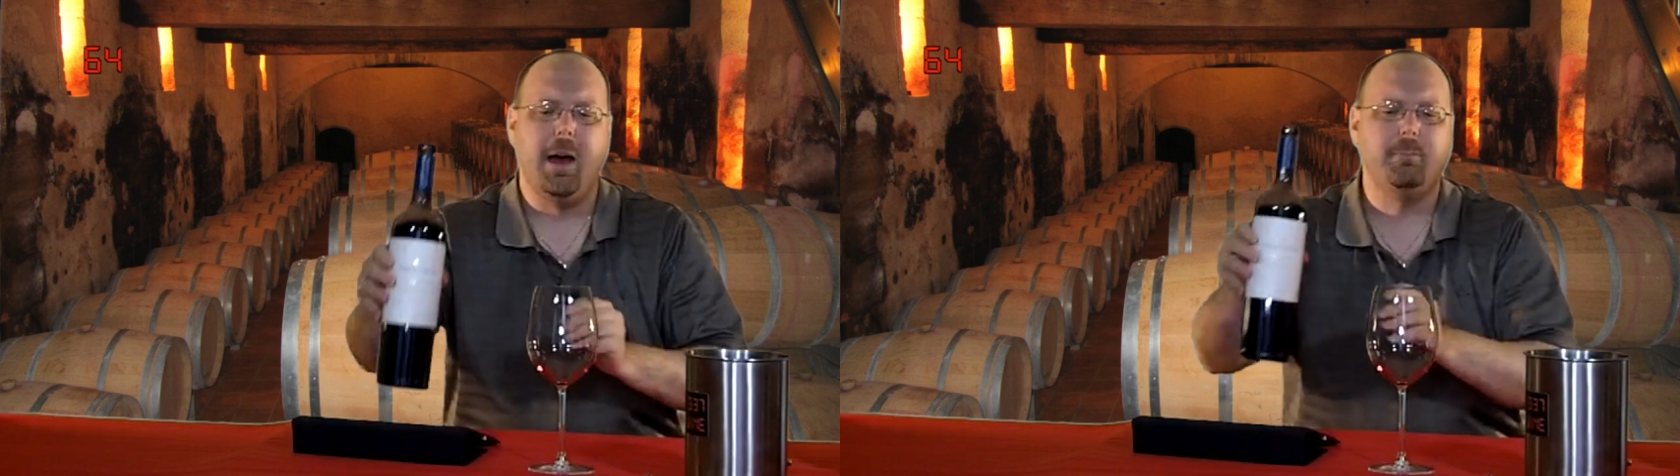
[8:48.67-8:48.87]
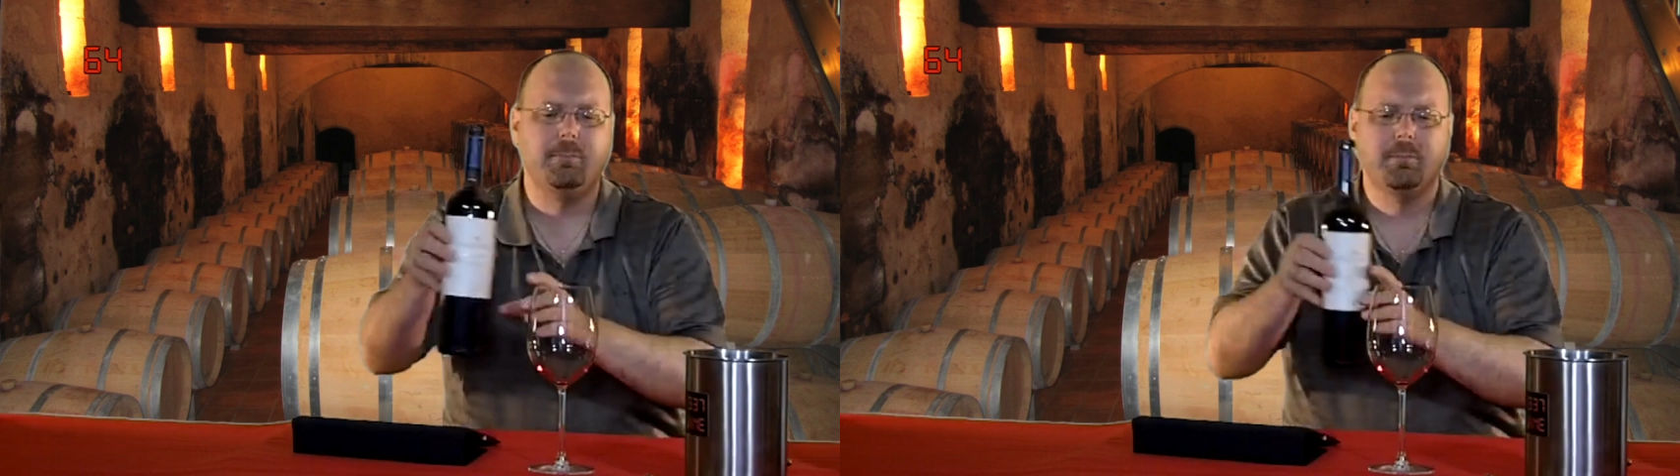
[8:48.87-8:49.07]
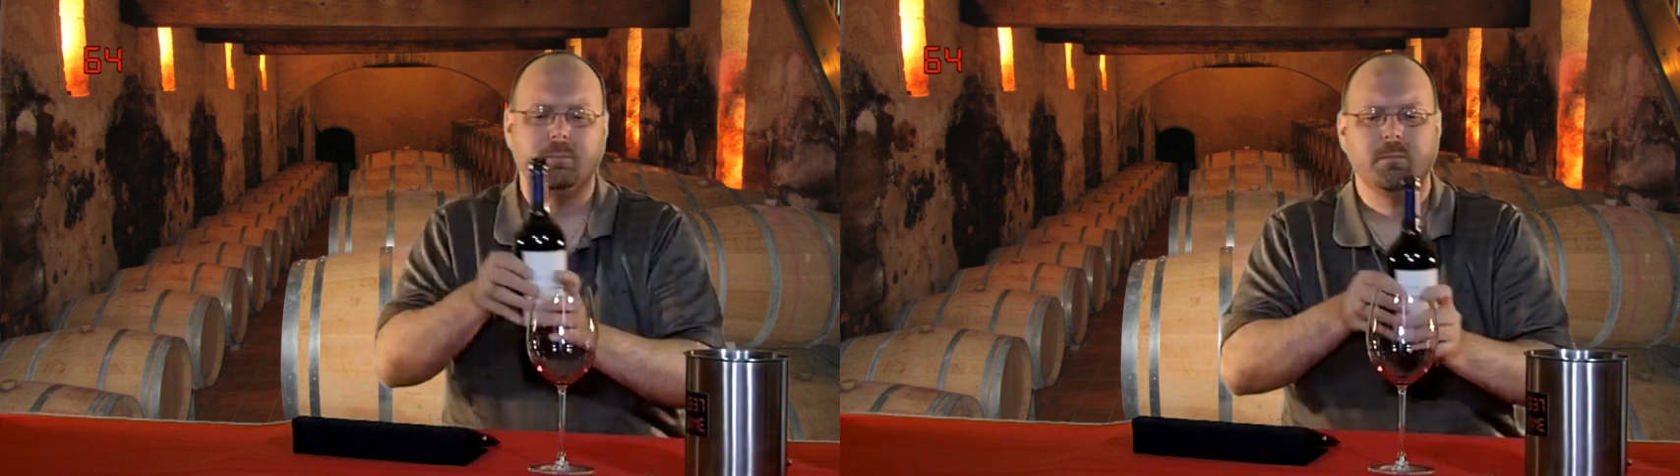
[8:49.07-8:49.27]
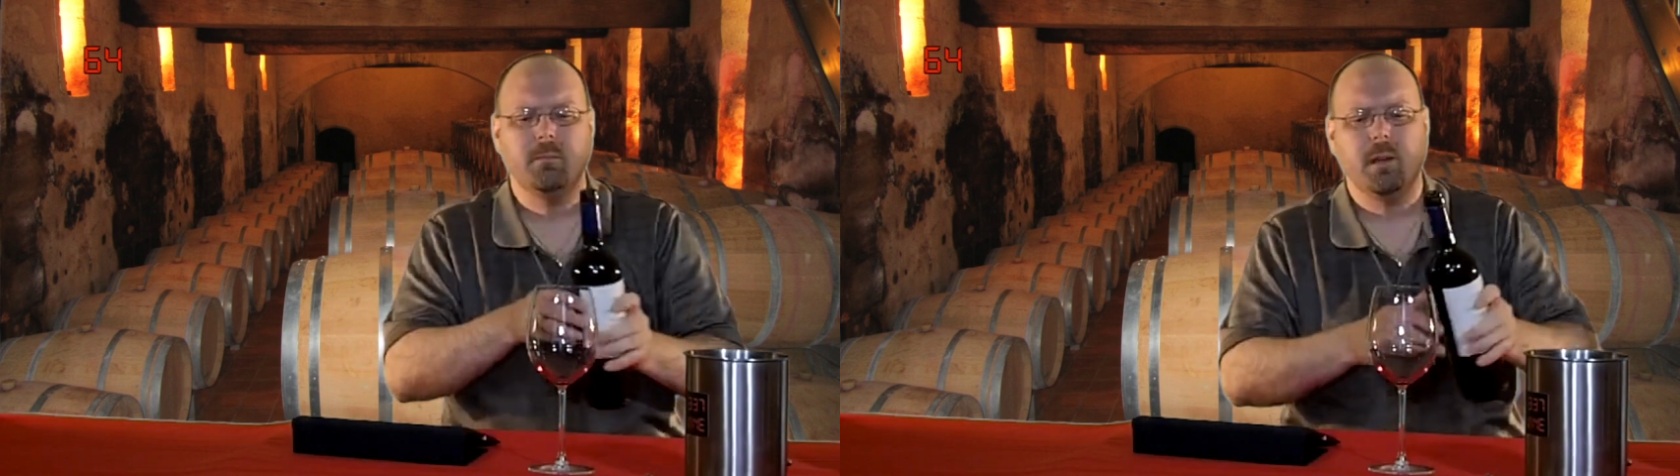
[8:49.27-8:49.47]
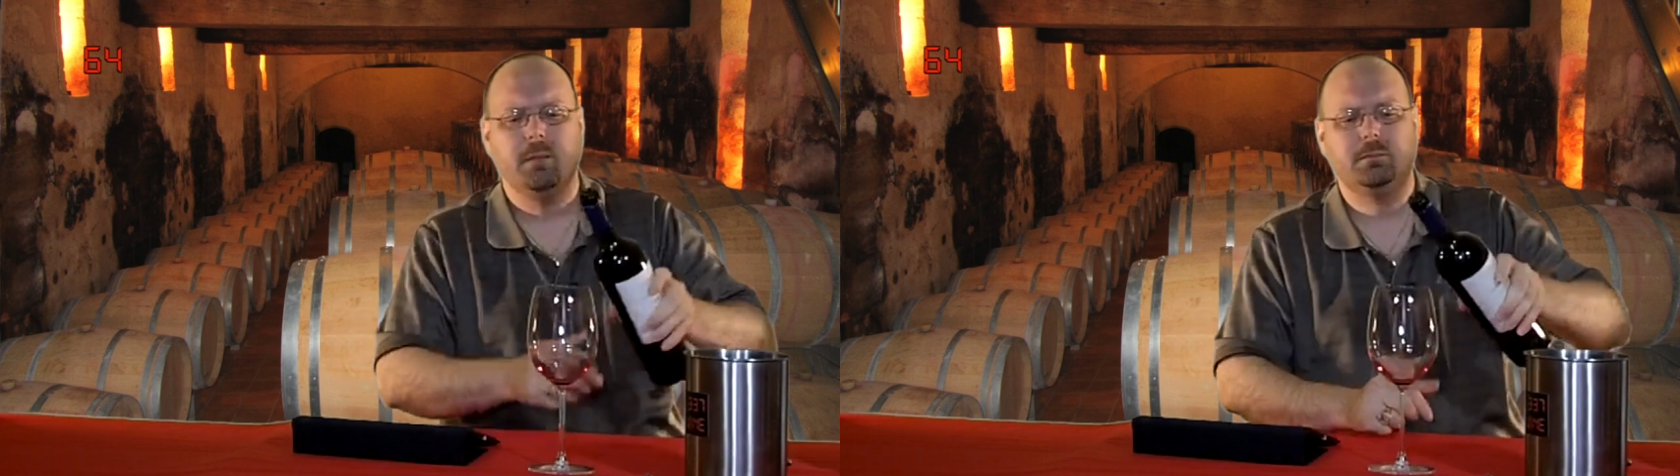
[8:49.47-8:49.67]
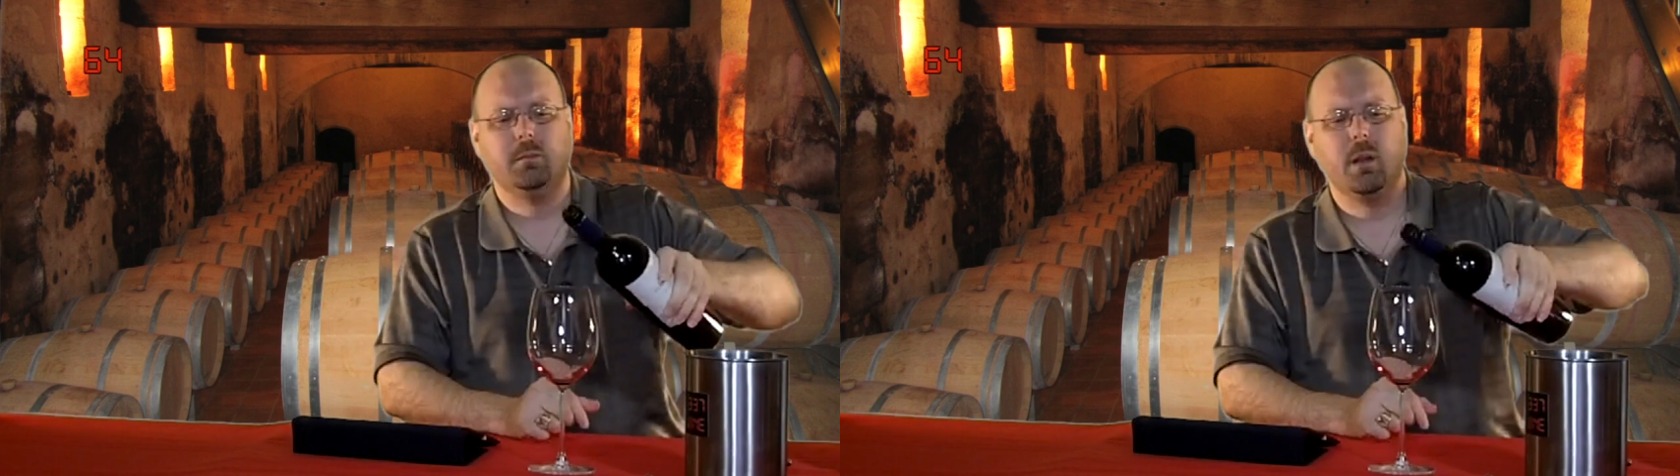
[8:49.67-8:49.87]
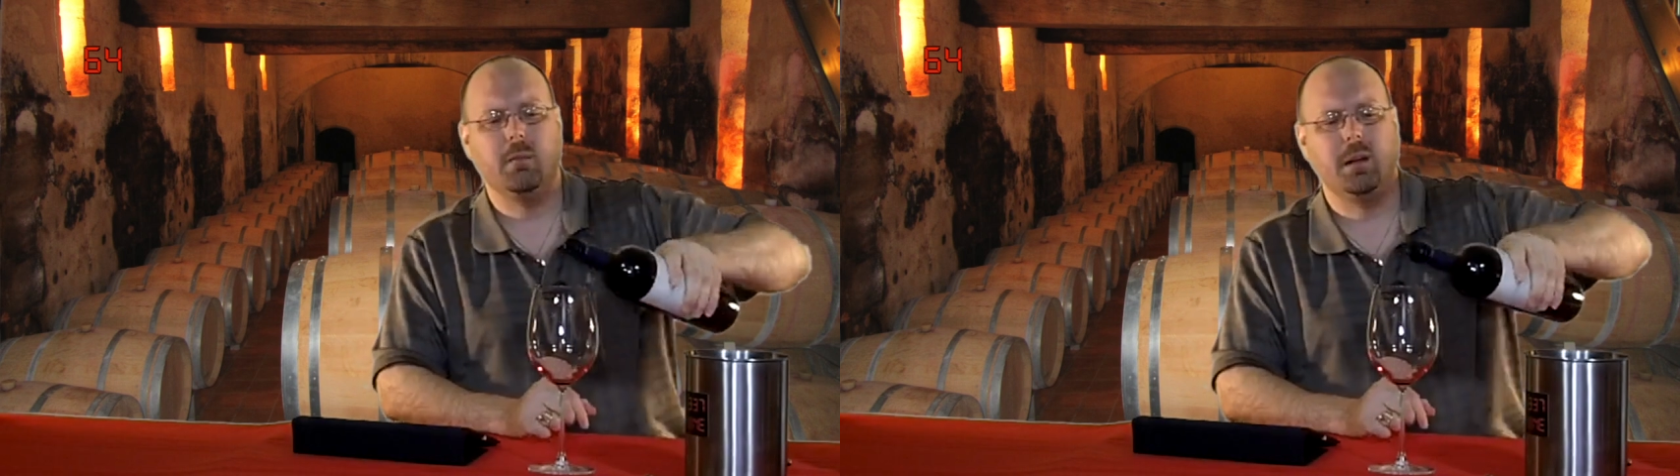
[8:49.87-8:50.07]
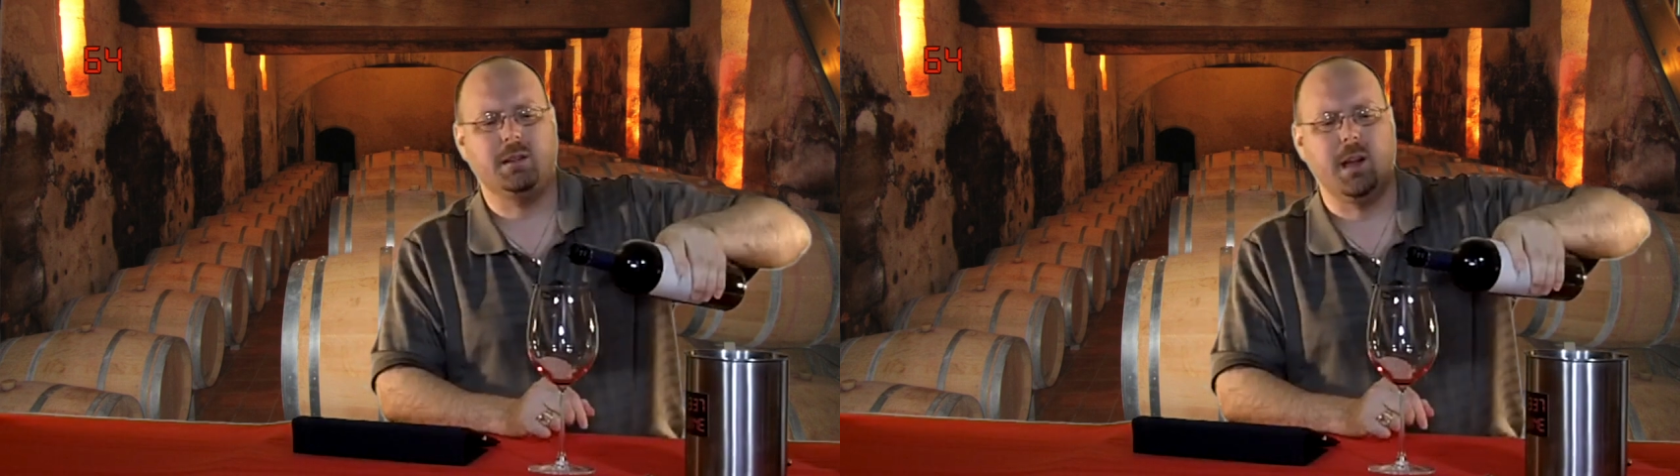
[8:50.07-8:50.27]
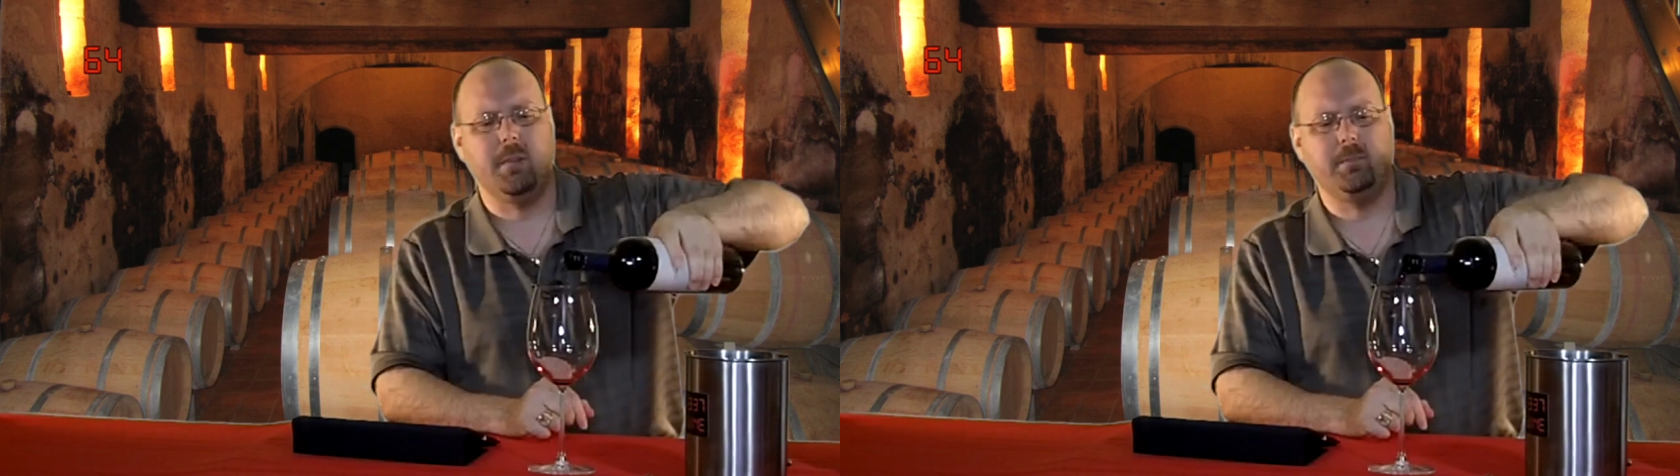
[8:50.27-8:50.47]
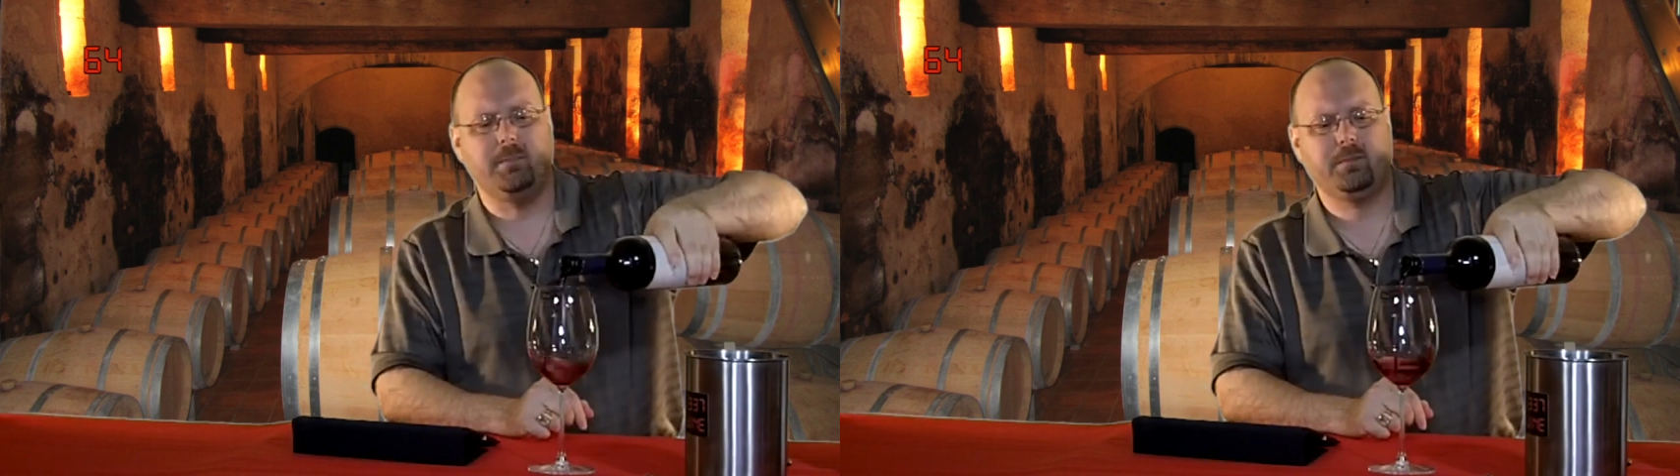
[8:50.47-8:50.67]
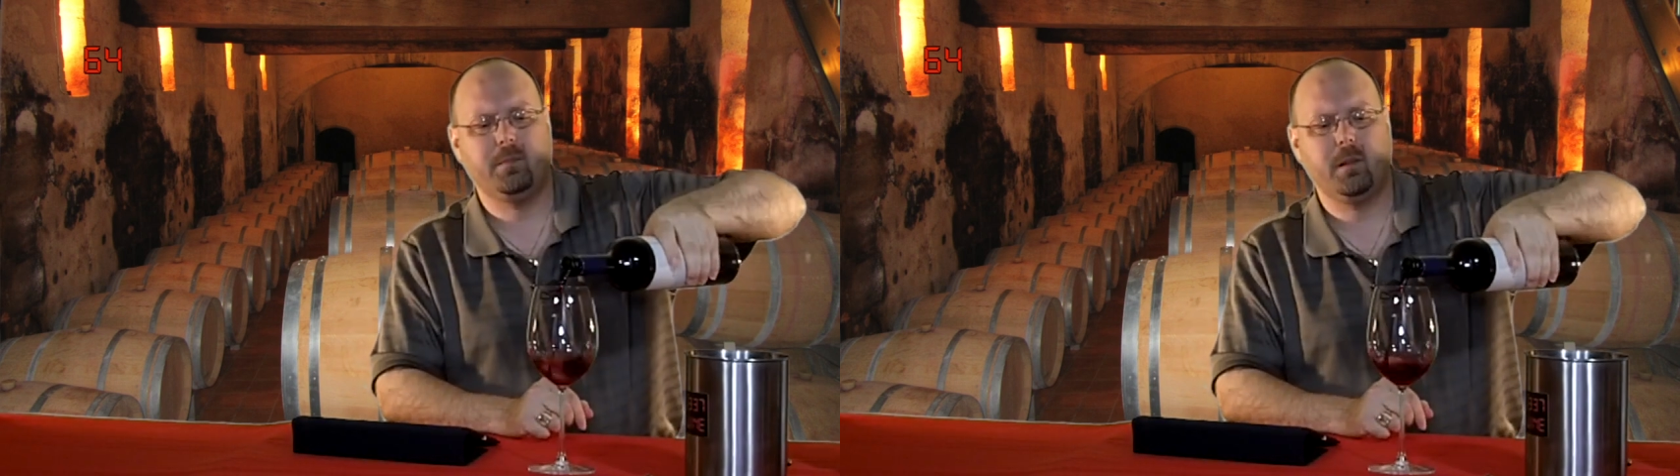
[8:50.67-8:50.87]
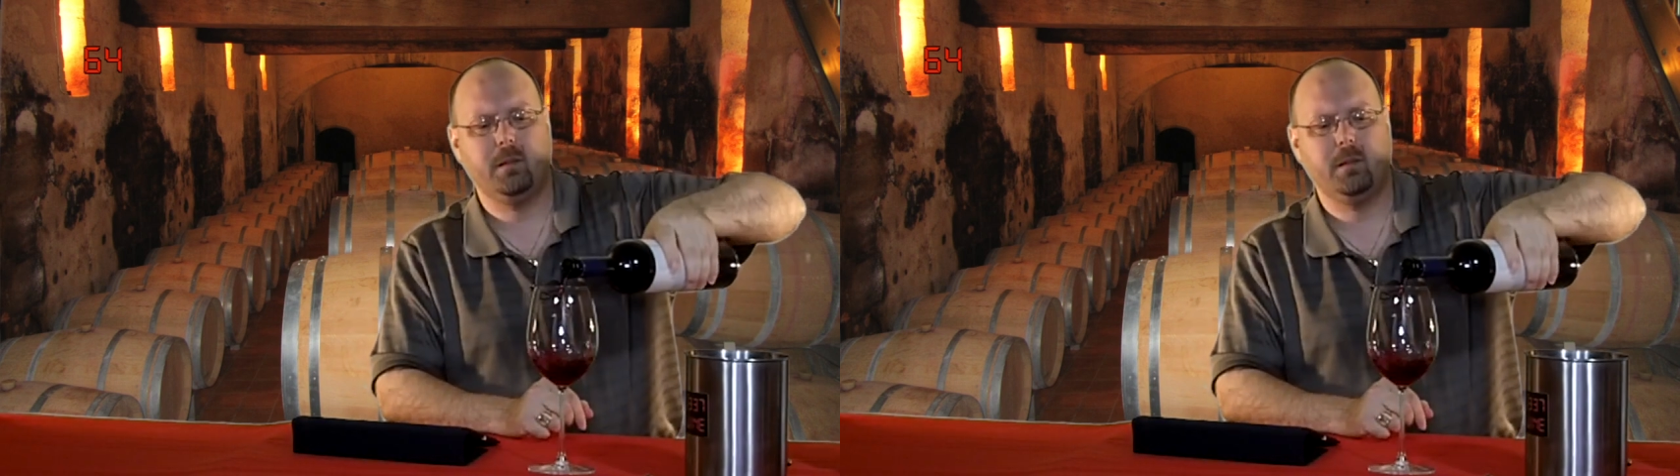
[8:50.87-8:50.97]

that. But um,